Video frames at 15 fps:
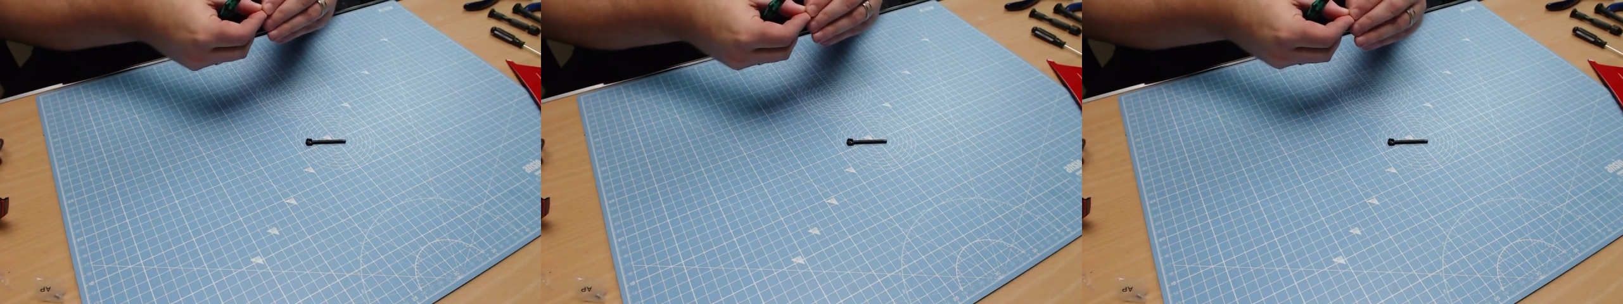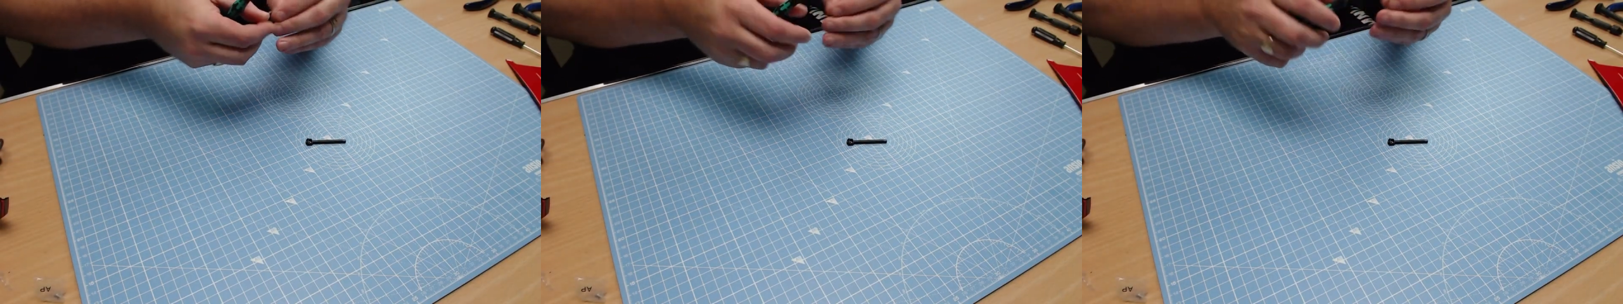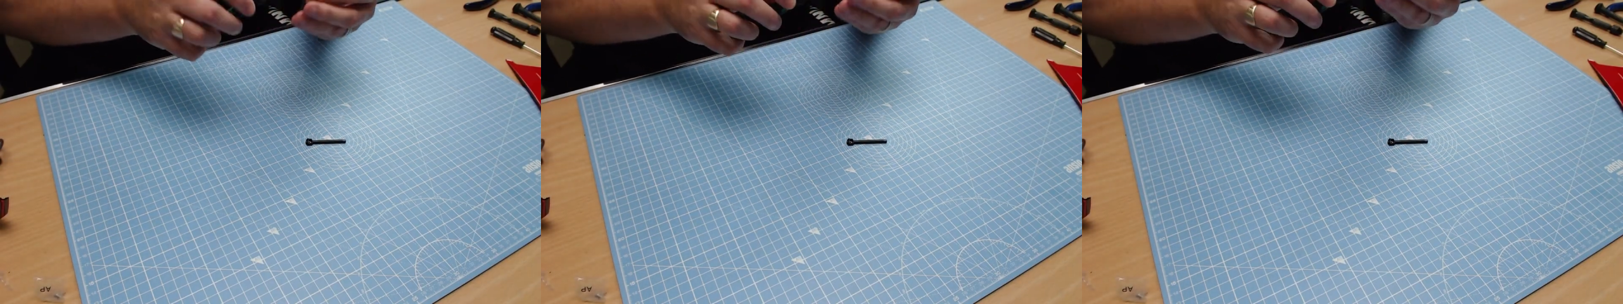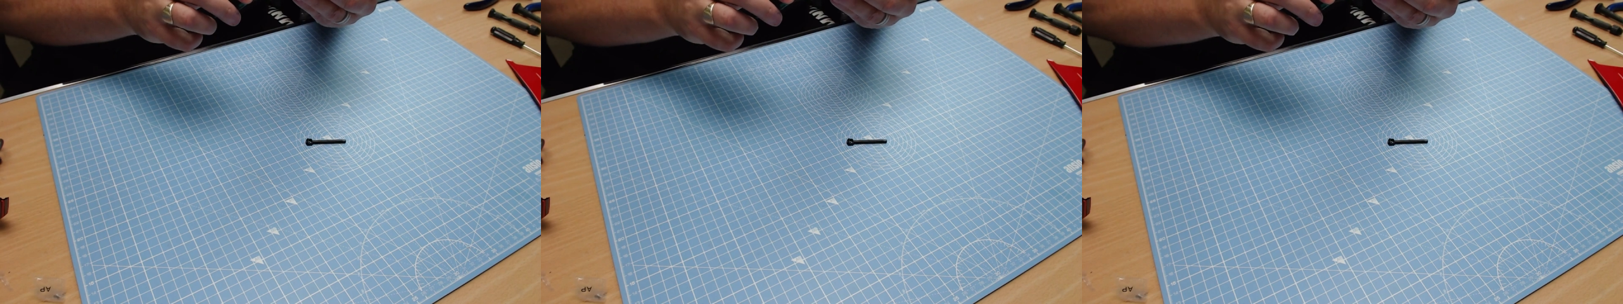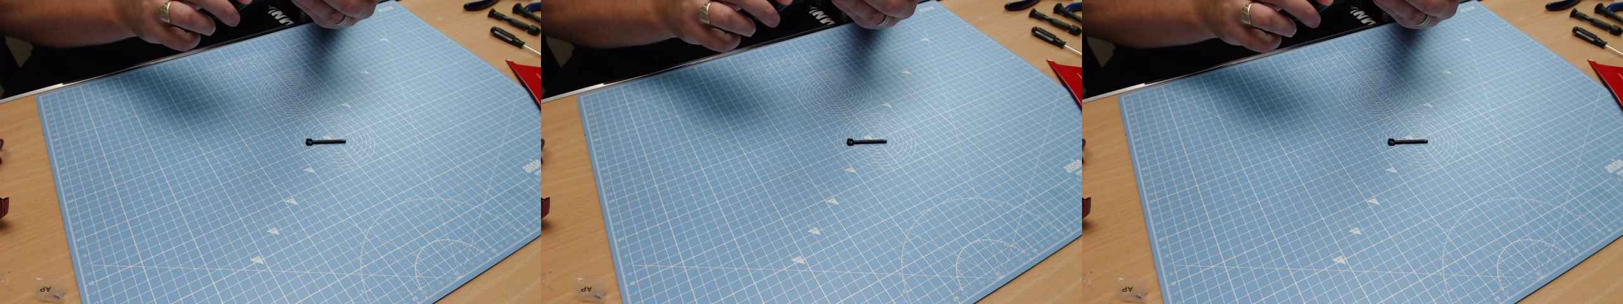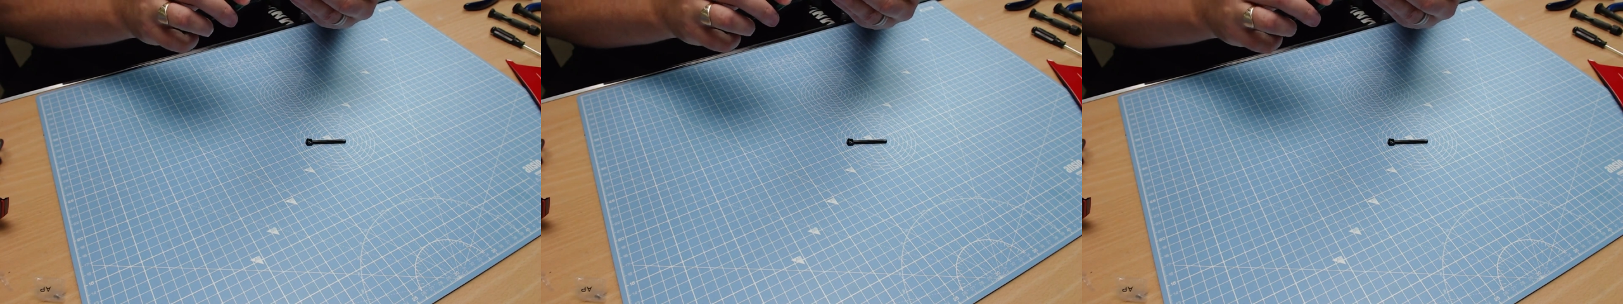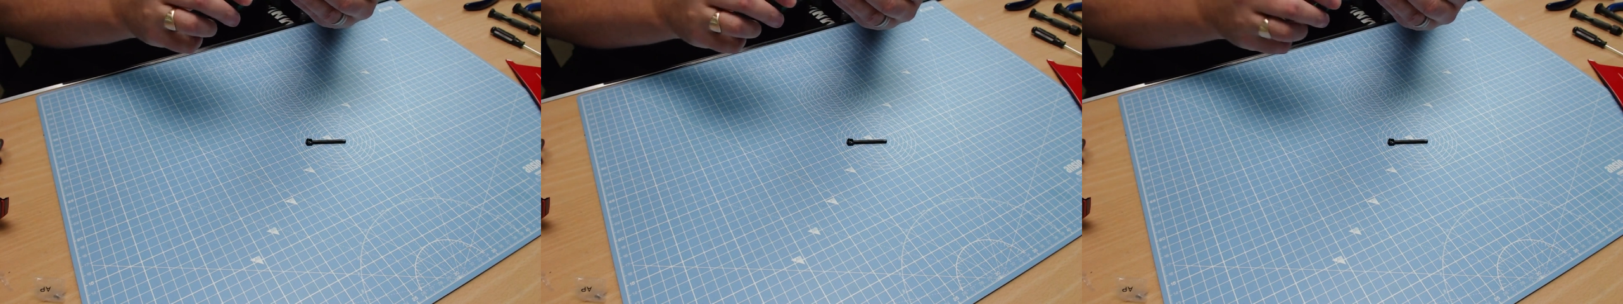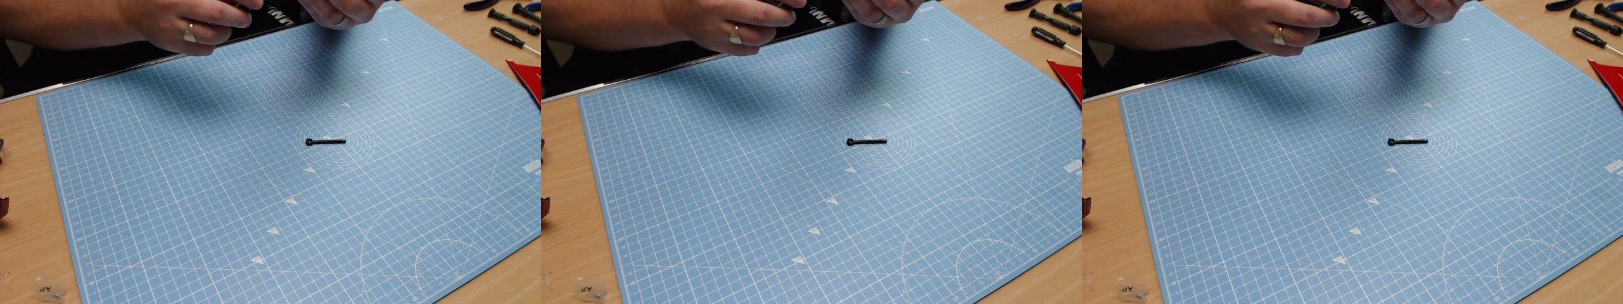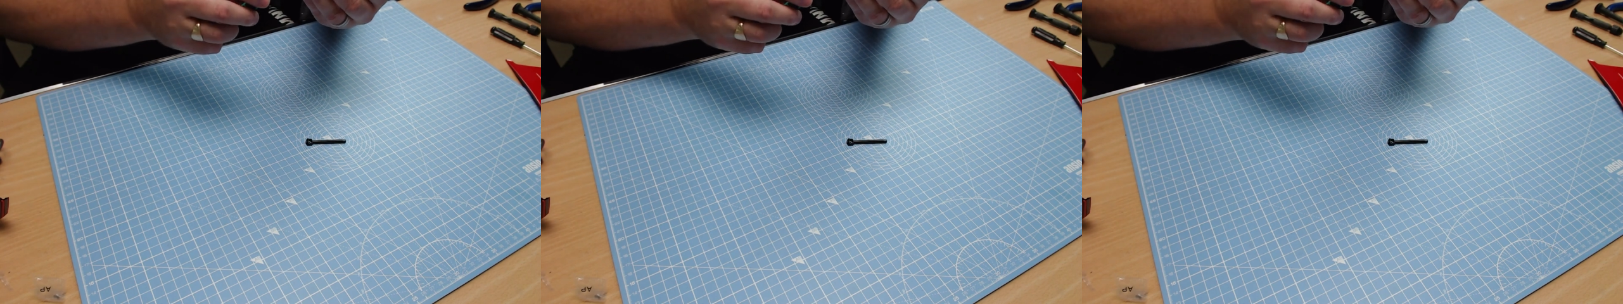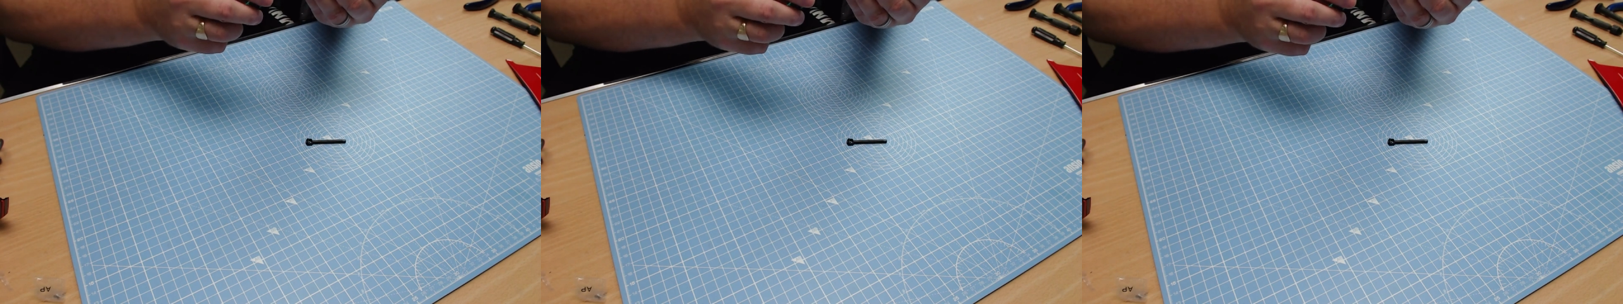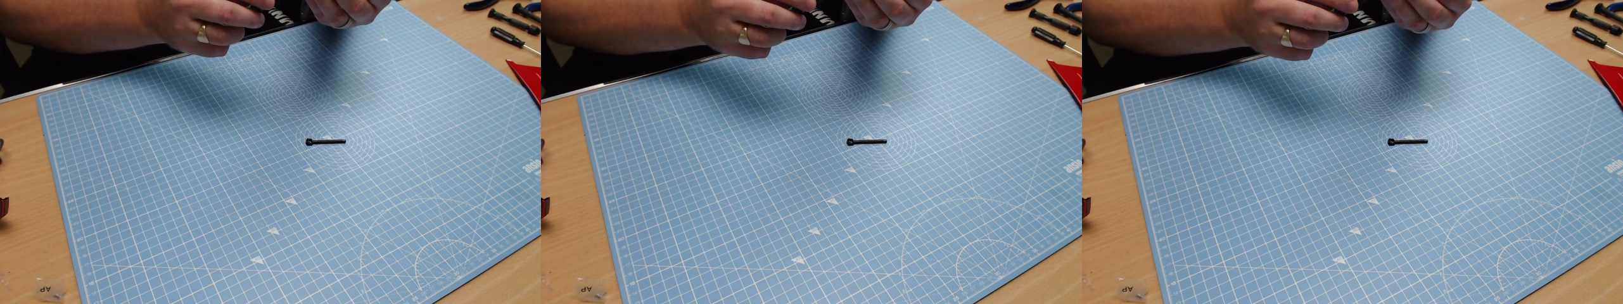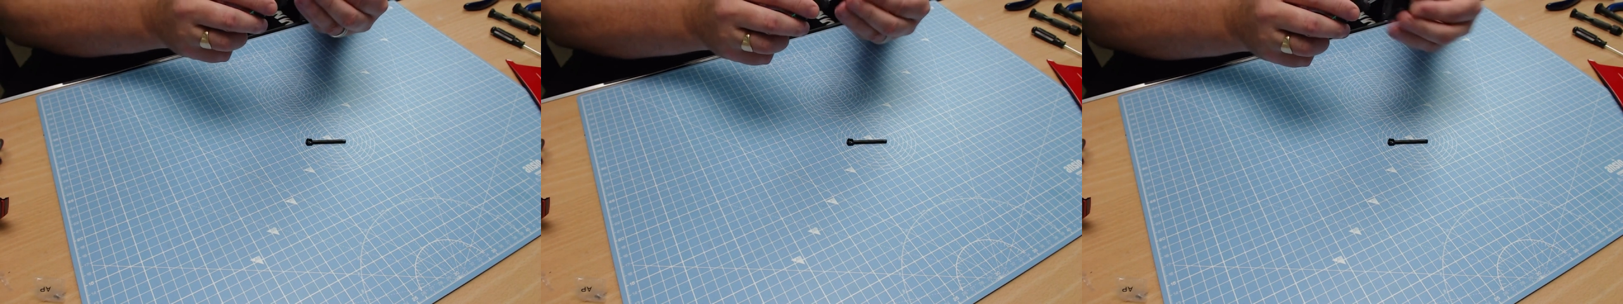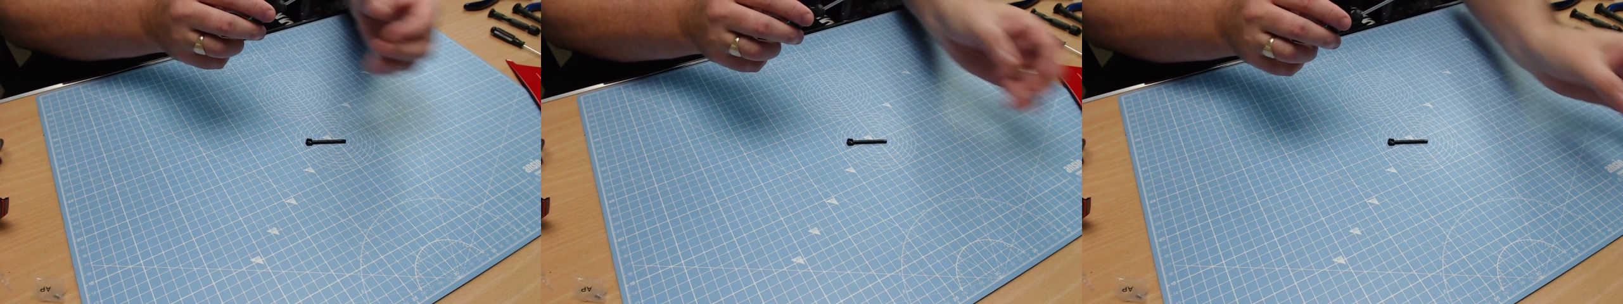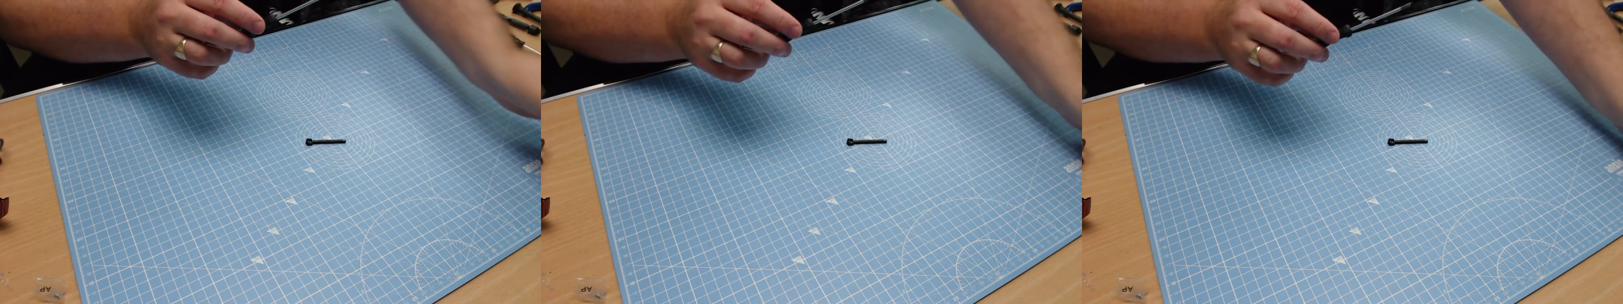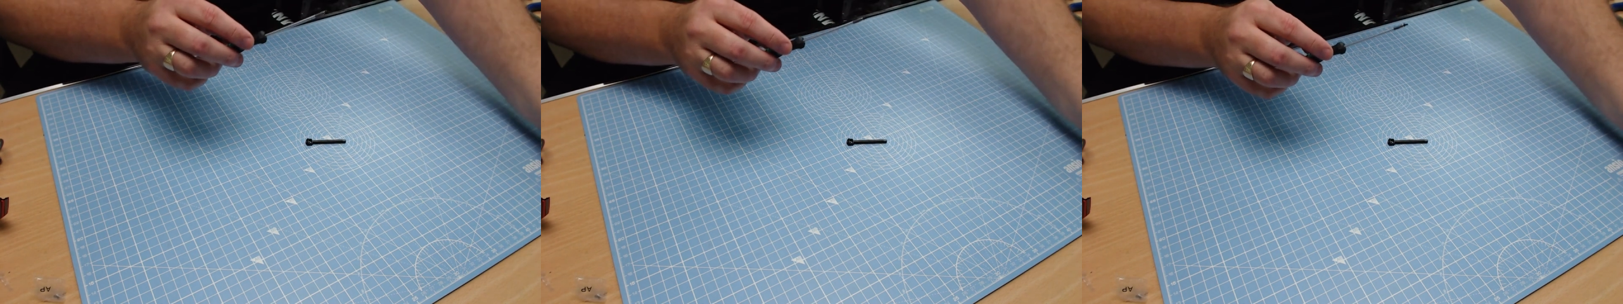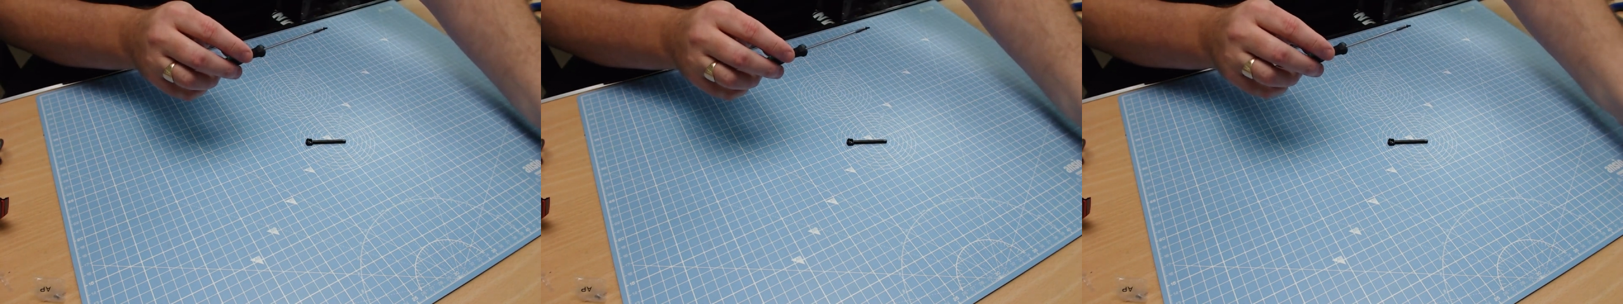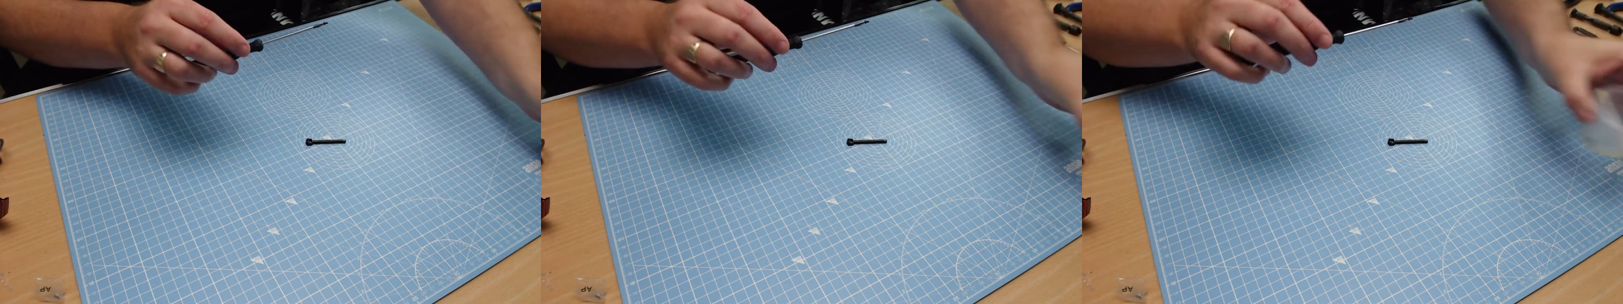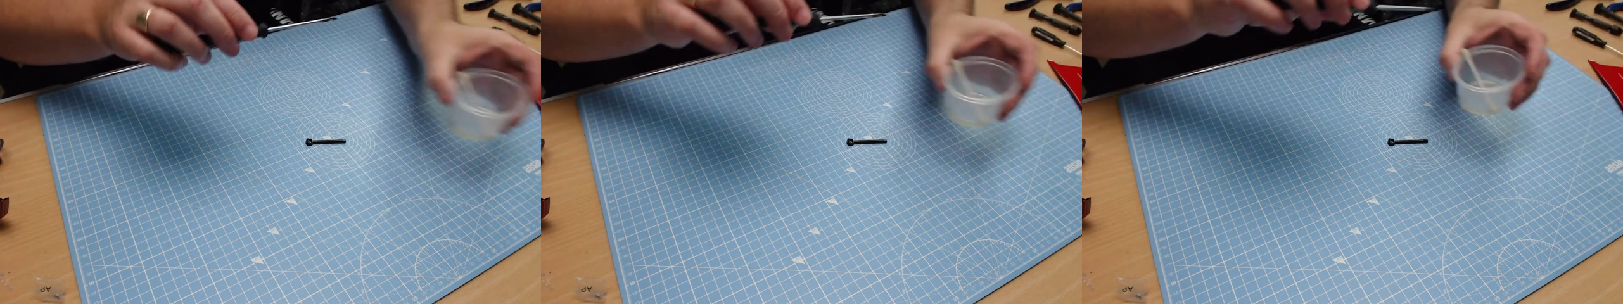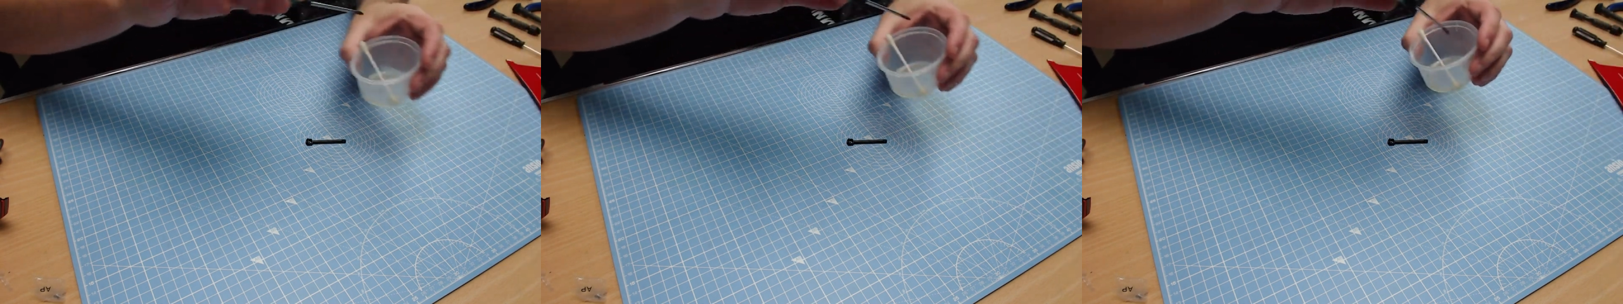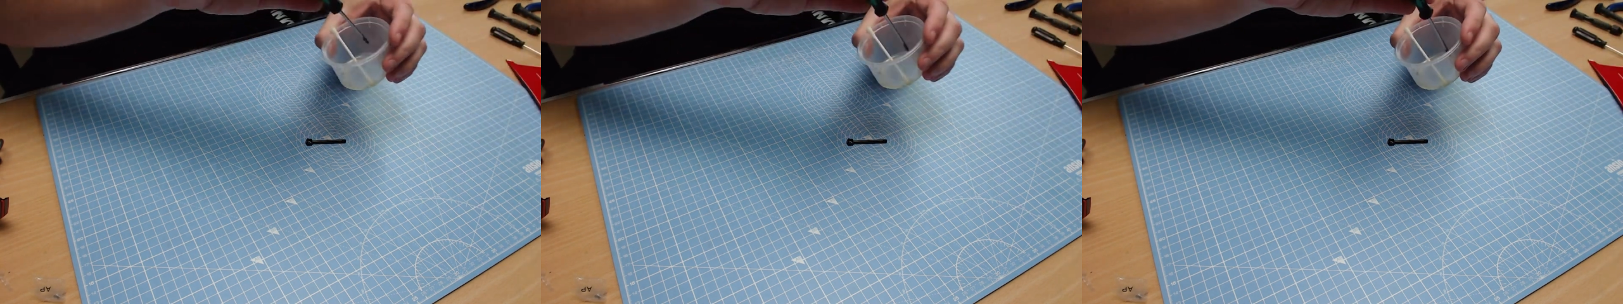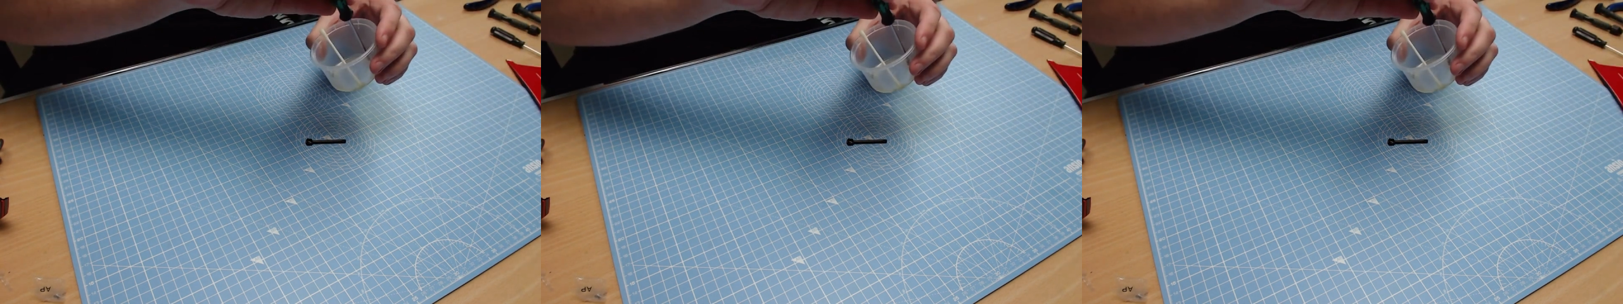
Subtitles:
(no speaker visible)